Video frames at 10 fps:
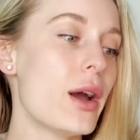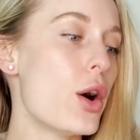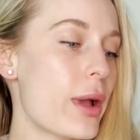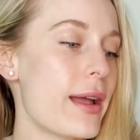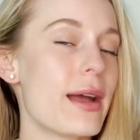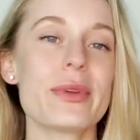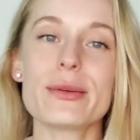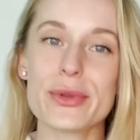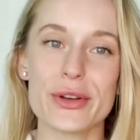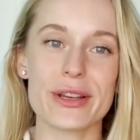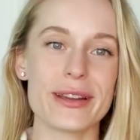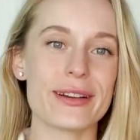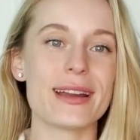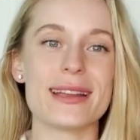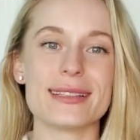Okay, I have my computer
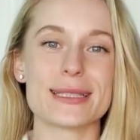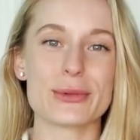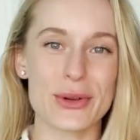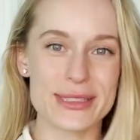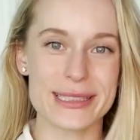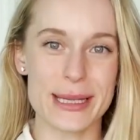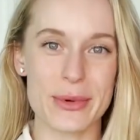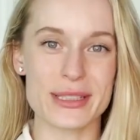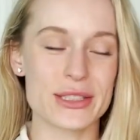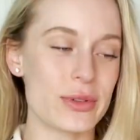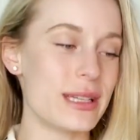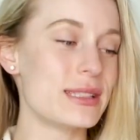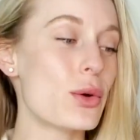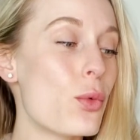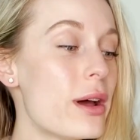here and some courses up on screen.
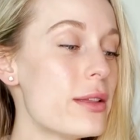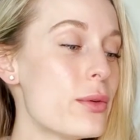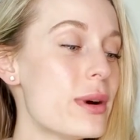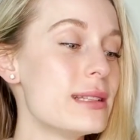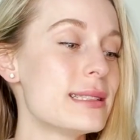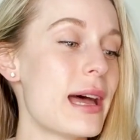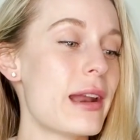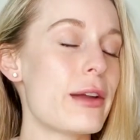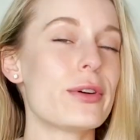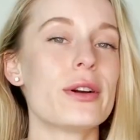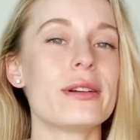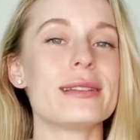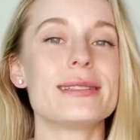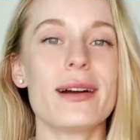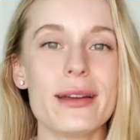So one of the ones that I've heard a
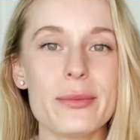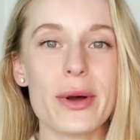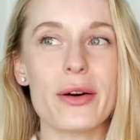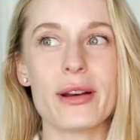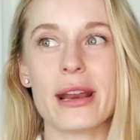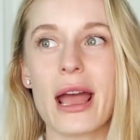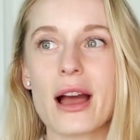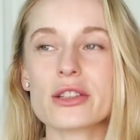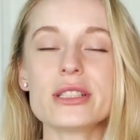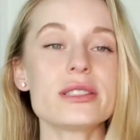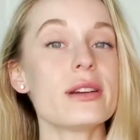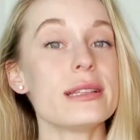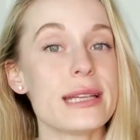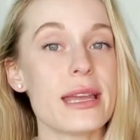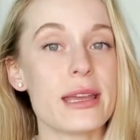ton about and I actually
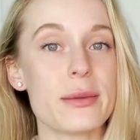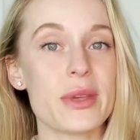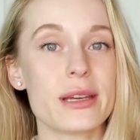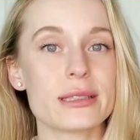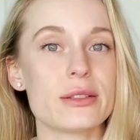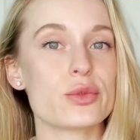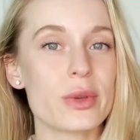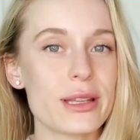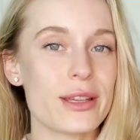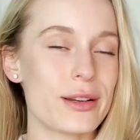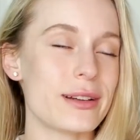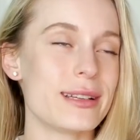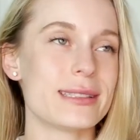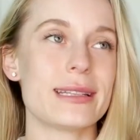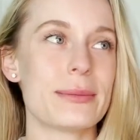started taking because I was really
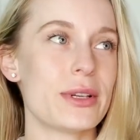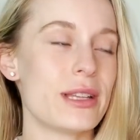curious and kept on